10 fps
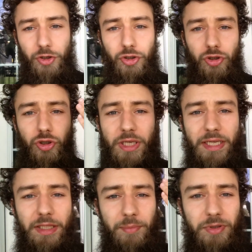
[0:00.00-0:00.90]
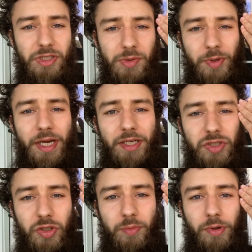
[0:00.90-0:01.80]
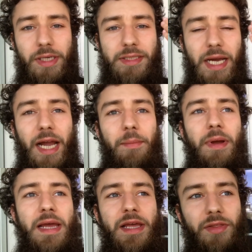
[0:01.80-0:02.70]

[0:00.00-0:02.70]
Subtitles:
you're looking at the person's brain at a certain point in time.